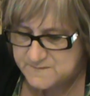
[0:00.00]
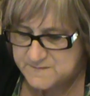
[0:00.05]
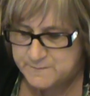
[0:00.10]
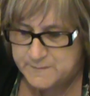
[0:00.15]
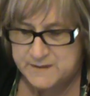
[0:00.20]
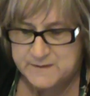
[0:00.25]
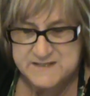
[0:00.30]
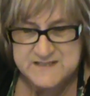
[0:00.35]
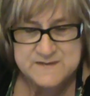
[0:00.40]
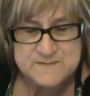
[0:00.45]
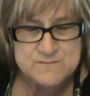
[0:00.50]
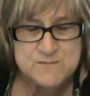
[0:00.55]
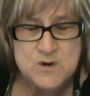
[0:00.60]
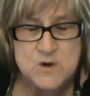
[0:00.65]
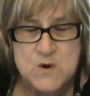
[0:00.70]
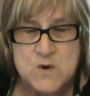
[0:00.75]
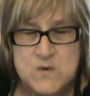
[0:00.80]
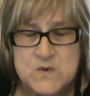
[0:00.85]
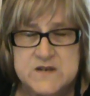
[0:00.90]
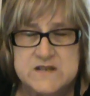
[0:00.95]
Bit of
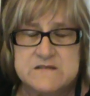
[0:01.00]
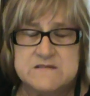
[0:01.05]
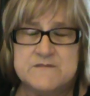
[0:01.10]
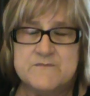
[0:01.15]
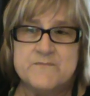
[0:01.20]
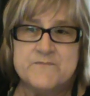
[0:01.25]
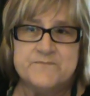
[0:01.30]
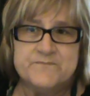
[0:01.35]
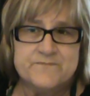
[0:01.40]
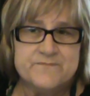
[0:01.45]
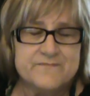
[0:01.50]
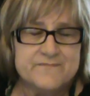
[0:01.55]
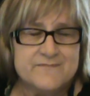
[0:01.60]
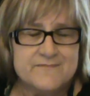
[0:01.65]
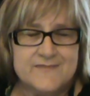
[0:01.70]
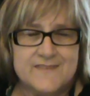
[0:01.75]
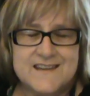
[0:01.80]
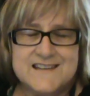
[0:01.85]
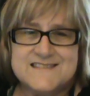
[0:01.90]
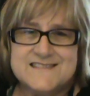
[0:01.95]
smoke.
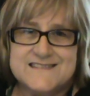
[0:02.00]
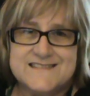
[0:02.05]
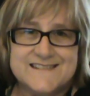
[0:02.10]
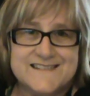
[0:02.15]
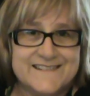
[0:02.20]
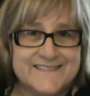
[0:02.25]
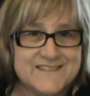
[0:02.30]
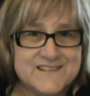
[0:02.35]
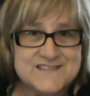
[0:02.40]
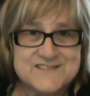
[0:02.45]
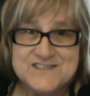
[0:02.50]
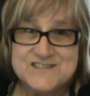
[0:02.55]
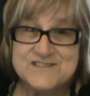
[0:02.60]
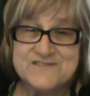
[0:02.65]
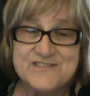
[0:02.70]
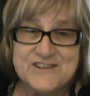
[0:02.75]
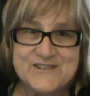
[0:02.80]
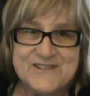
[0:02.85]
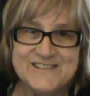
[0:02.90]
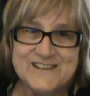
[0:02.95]
It's, it's
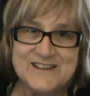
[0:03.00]
just very